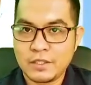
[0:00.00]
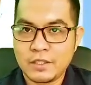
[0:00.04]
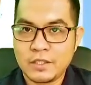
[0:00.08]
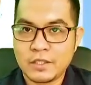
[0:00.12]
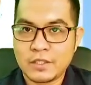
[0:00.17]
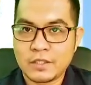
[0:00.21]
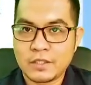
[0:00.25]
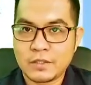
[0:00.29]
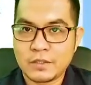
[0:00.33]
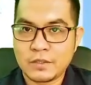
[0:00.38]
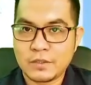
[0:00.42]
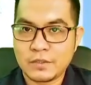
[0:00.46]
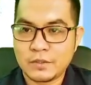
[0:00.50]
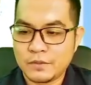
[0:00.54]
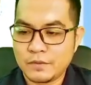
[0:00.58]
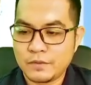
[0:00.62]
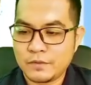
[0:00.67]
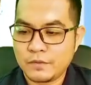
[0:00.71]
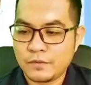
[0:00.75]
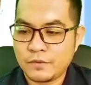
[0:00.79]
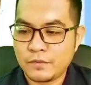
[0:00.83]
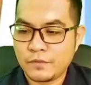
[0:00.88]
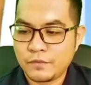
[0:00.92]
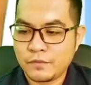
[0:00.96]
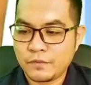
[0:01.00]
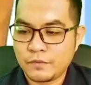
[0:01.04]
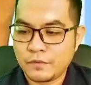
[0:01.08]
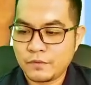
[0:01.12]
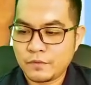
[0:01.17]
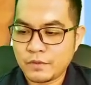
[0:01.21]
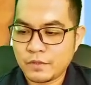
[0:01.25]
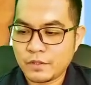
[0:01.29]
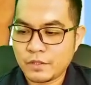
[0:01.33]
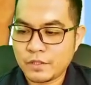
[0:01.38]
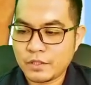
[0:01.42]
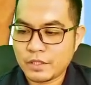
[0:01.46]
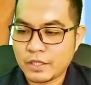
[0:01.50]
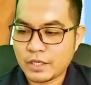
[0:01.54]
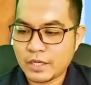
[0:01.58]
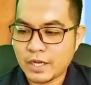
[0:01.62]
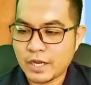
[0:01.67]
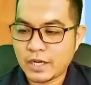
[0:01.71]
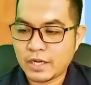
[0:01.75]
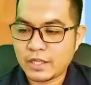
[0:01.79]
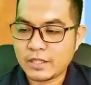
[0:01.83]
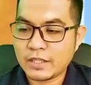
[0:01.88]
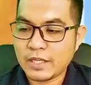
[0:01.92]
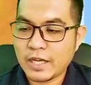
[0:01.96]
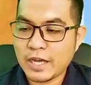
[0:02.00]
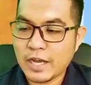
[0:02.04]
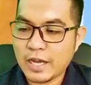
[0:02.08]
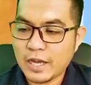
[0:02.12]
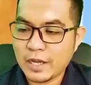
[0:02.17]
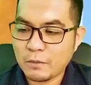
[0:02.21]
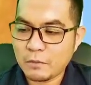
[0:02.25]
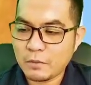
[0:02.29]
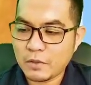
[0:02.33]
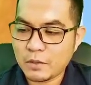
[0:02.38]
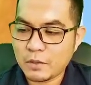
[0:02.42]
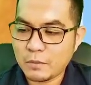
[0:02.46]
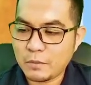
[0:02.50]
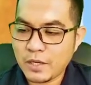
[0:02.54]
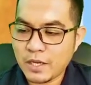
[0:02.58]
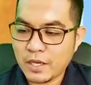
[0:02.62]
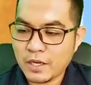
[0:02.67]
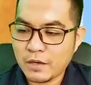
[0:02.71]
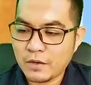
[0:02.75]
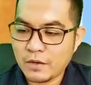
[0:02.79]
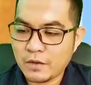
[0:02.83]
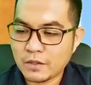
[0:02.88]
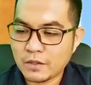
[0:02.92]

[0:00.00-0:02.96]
So the current I will be along